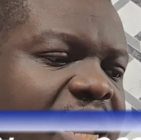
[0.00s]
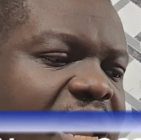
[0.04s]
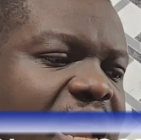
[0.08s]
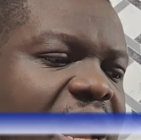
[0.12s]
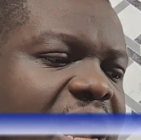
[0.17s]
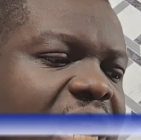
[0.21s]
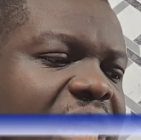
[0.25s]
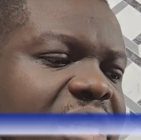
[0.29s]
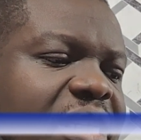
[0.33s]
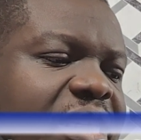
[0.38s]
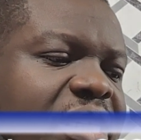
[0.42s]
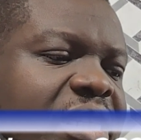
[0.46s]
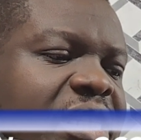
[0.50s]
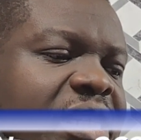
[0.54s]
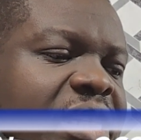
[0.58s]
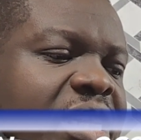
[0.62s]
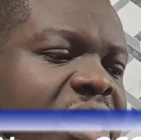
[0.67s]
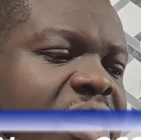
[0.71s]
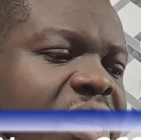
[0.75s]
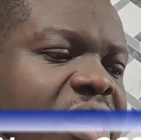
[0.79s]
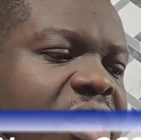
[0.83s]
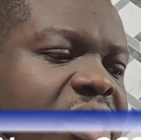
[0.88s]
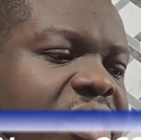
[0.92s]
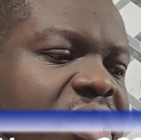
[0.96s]
And
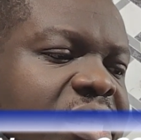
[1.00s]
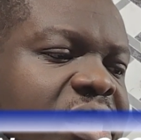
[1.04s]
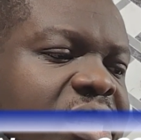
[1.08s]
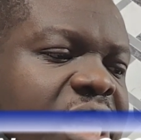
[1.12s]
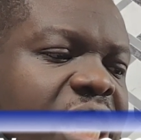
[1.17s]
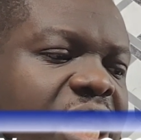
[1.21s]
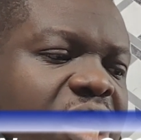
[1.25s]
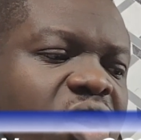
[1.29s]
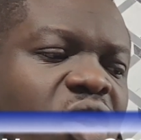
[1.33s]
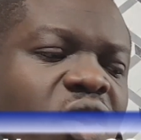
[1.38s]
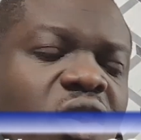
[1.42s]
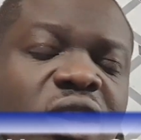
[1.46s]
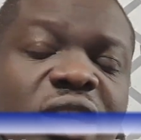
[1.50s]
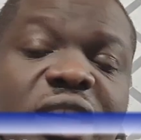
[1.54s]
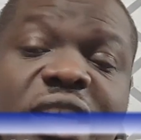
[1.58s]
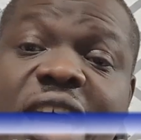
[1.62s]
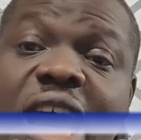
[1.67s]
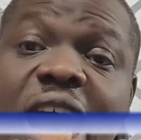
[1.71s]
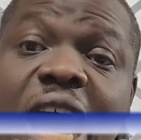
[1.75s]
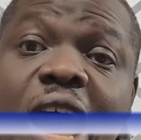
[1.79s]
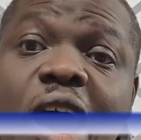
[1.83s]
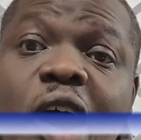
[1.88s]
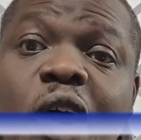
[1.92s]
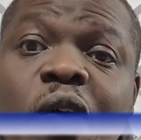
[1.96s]
second
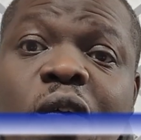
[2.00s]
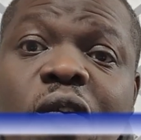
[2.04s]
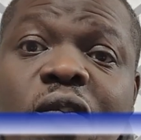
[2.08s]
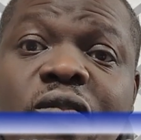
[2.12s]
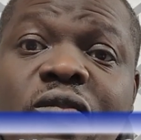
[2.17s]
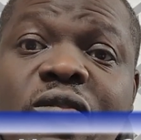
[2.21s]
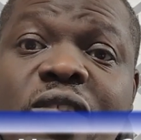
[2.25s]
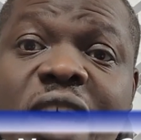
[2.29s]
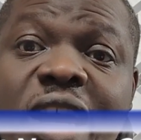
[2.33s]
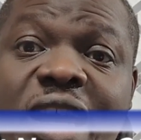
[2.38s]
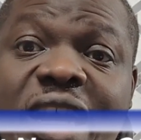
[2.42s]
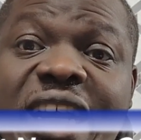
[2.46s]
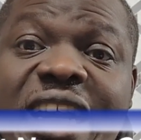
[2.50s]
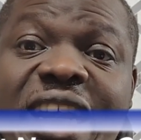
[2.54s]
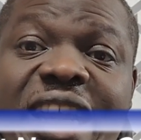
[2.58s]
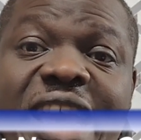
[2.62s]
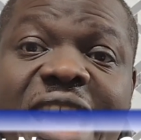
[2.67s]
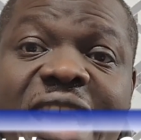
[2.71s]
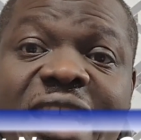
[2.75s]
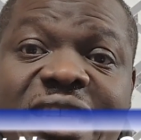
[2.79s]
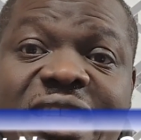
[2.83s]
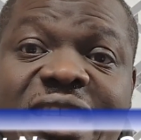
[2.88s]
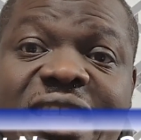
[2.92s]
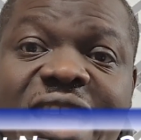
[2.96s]
now, a
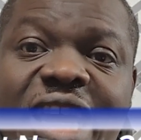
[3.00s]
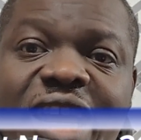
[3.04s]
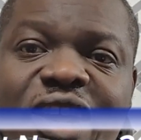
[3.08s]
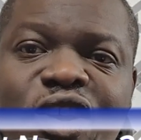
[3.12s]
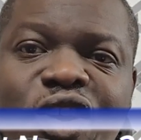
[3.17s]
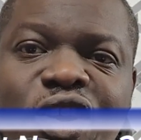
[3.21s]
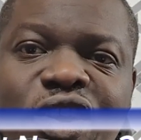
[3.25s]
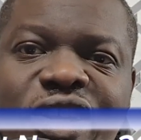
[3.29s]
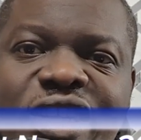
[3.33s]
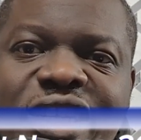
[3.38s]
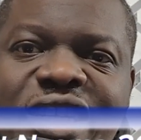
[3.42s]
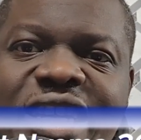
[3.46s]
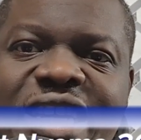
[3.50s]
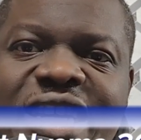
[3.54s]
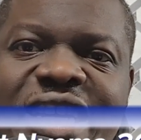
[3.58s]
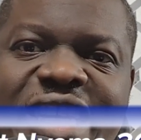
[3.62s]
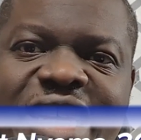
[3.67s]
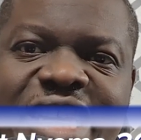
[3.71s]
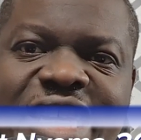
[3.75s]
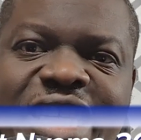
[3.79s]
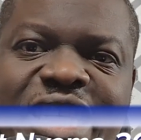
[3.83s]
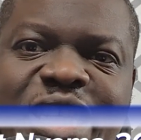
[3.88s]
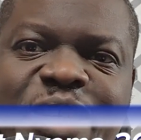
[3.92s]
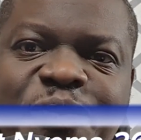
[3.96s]
clear
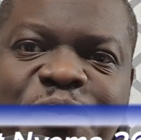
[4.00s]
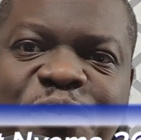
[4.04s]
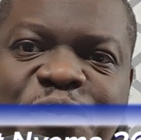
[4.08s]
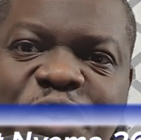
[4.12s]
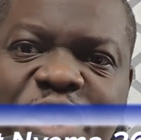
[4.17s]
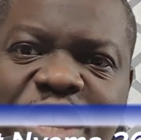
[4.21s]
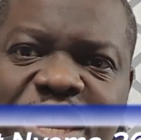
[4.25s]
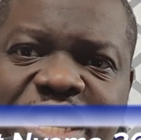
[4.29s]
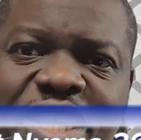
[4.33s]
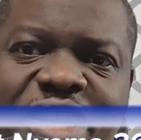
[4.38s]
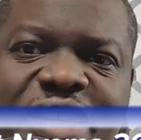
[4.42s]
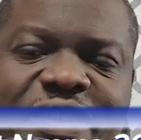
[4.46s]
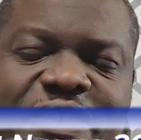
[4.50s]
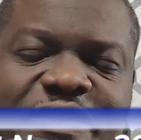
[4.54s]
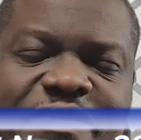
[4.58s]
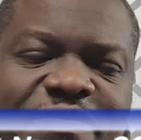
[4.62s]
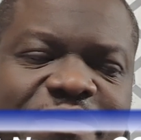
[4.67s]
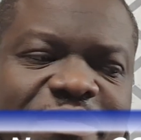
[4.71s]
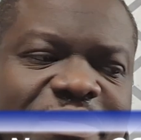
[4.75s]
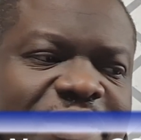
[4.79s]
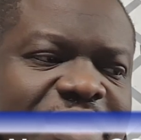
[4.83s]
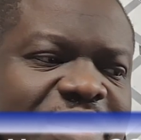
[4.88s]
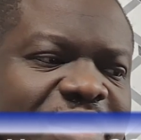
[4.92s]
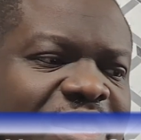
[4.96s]
second, is
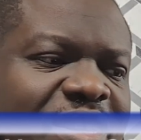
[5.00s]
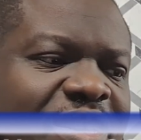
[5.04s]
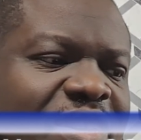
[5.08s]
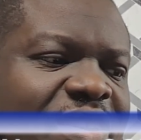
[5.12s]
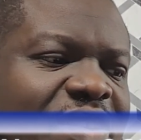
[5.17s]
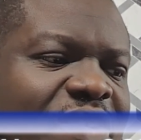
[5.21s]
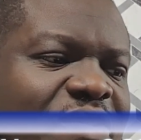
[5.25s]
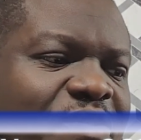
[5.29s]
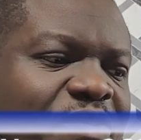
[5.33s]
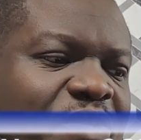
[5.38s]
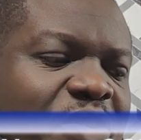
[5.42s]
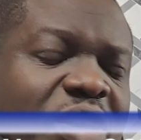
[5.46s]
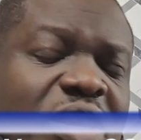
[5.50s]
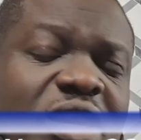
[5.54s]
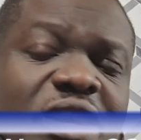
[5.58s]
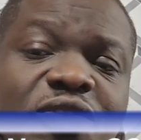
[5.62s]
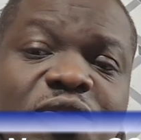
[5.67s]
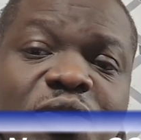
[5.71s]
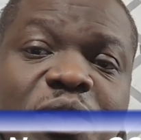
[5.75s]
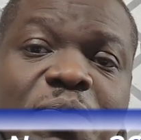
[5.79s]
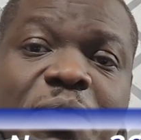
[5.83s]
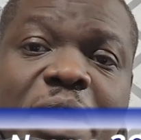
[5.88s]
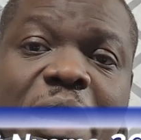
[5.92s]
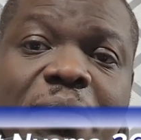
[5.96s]
Finn. Finn, you
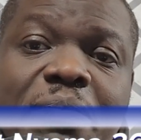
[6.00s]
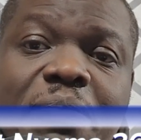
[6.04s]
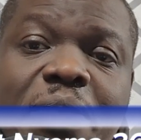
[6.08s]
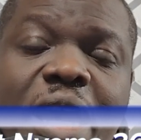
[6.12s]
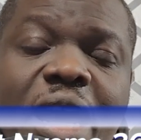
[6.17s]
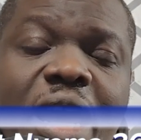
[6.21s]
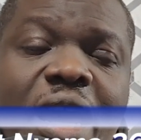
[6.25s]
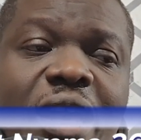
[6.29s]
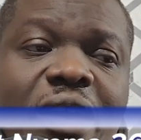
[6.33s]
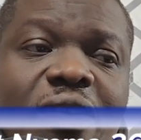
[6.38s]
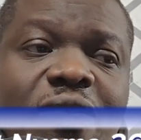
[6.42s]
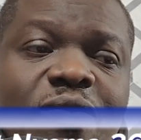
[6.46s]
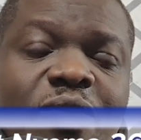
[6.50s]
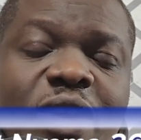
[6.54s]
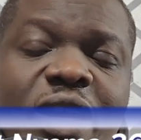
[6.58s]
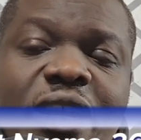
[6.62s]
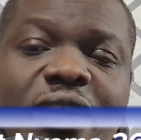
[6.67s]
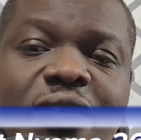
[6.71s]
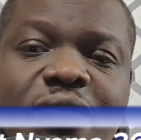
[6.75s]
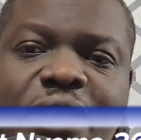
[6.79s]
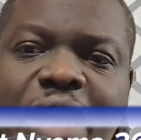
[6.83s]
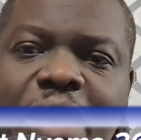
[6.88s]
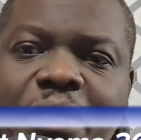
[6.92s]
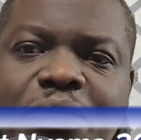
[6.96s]
remember,
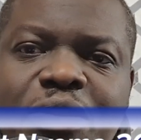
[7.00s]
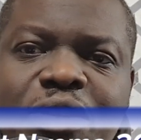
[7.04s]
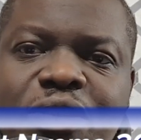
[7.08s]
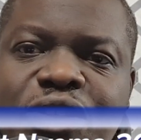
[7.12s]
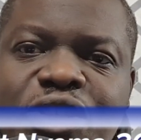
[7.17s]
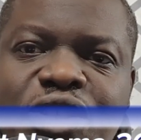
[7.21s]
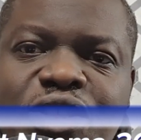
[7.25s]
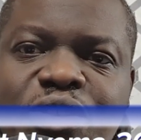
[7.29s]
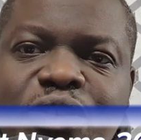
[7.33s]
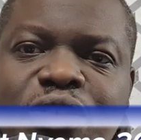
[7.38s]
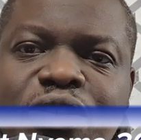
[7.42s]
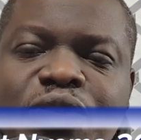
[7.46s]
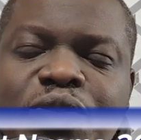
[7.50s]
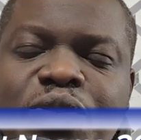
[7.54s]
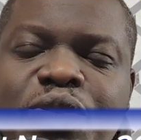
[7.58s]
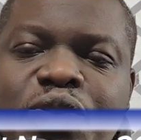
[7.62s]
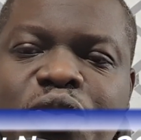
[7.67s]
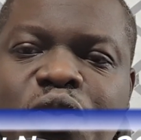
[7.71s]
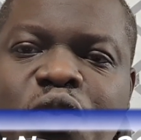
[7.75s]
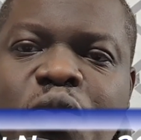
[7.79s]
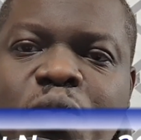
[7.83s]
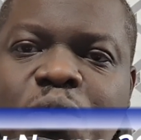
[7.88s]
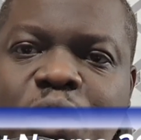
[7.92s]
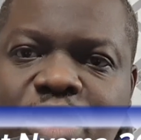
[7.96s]
well, I'm not sure you'd
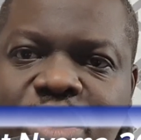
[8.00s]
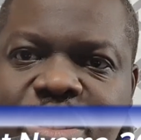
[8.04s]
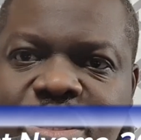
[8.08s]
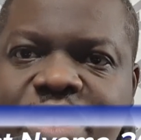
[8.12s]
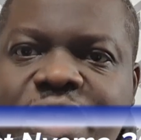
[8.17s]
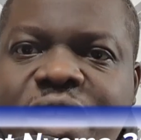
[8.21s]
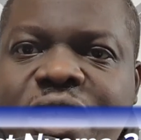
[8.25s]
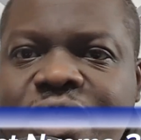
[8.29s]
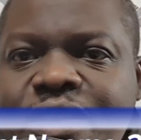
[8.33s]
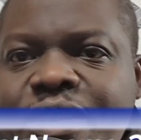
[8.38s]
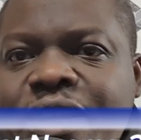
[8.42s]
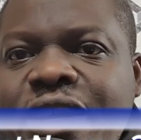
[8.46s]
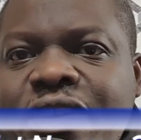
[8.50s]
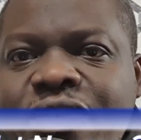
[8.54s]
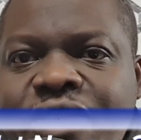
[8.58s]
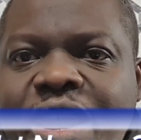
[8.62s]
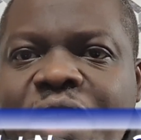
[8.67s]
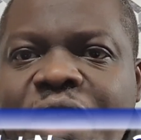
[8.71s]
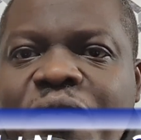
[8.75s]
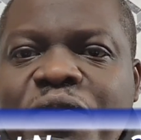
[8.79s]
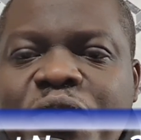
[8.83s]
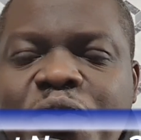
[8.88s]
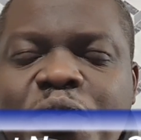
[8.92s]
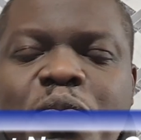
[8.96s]
know, but the
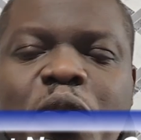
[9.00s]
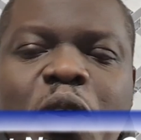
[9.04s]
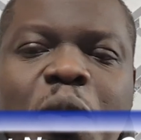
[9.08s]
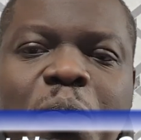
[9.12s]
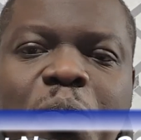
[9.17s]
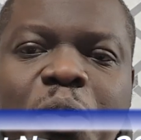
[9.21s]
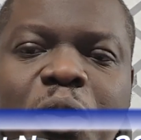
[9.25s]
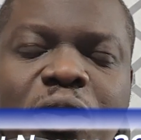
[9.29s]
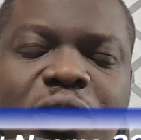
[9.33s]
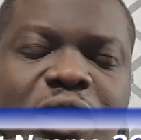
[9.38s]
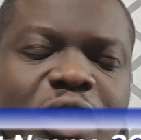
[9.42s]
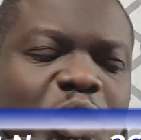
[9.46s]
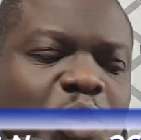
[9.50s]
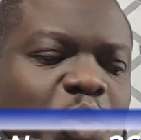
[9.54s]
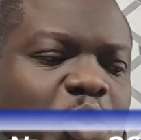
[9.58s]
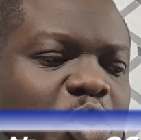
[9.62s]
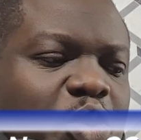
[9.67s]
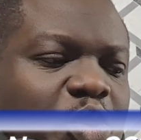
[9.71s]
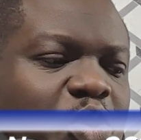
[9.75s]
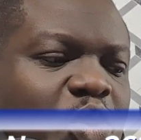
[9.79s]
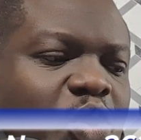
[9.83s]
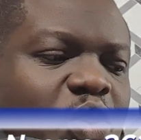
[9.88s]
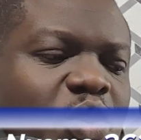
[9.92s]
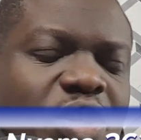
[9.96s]
Grand Football Pundit
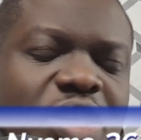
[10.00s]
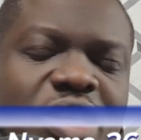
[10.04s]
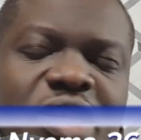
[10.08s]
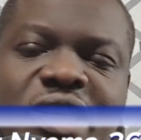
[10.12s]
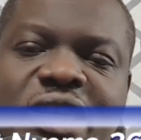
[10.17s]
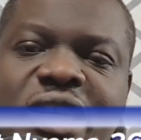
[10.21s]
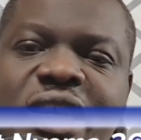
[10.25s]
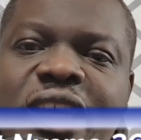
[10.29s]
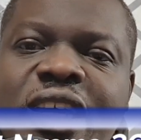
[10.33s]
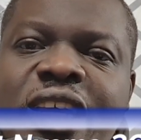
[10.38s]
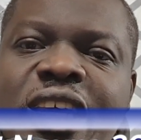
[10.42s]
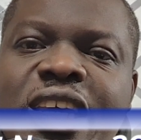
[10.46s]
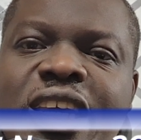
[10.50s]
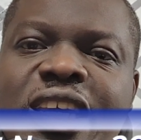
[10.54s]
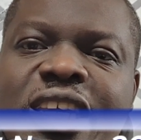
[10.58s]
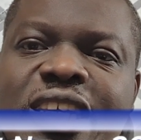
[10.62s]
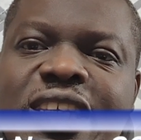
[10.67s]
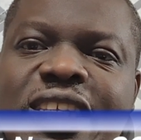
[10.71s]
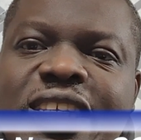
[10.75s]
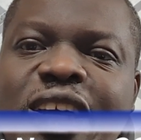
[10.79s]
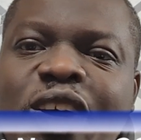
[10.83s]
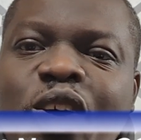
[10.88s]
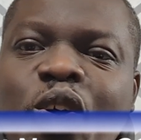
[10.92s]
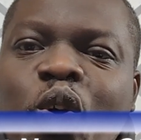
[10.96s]
would know. He's an
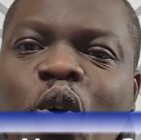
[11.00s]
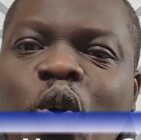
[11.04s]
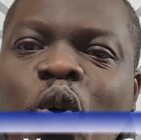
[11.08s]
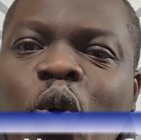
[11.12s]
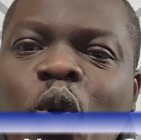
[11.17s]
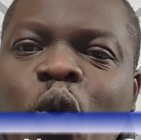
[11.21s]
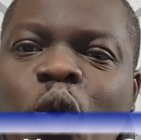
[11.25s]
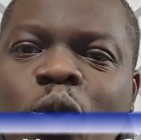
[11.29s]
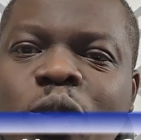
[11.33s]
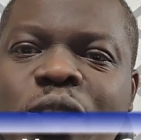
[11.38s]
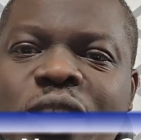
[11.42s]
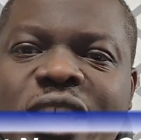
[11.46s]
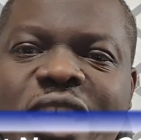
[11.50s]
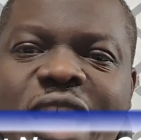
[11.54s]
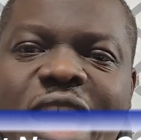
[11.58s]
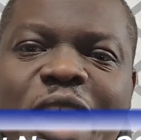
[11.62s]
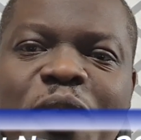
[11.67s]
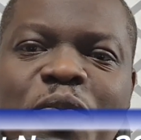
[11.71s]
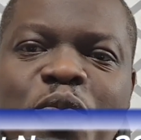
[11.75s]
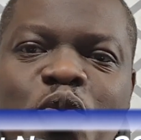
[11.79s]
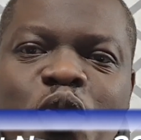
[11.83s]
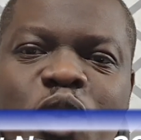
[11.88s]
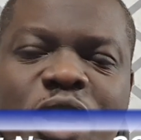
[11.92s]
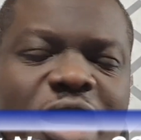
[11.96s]

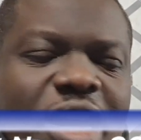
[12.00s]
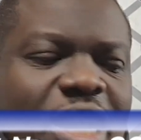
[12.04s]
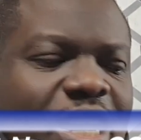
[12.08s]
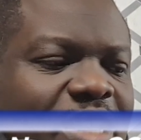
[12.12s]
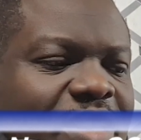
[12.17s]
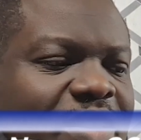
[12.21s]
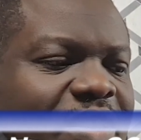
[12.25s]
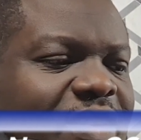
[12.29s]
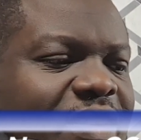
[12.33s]
old-time winner.